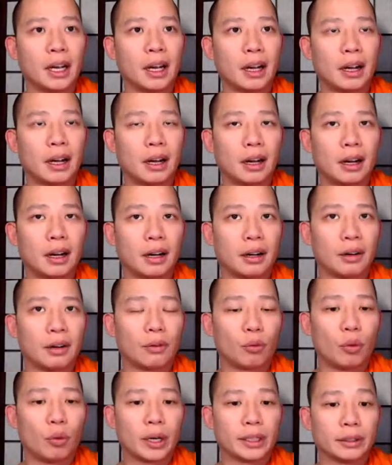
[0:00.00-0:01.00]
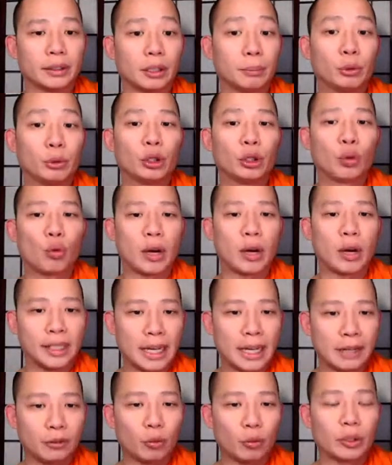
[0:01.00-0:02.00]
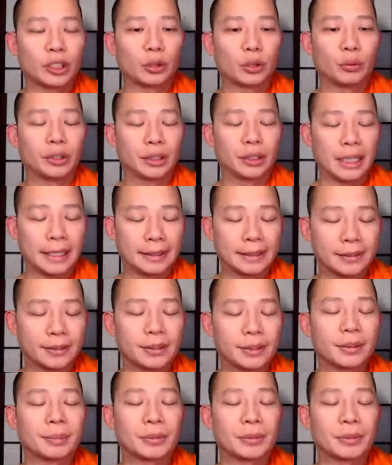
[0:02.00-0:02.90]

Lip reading: what Buddha wanted everyone to realize.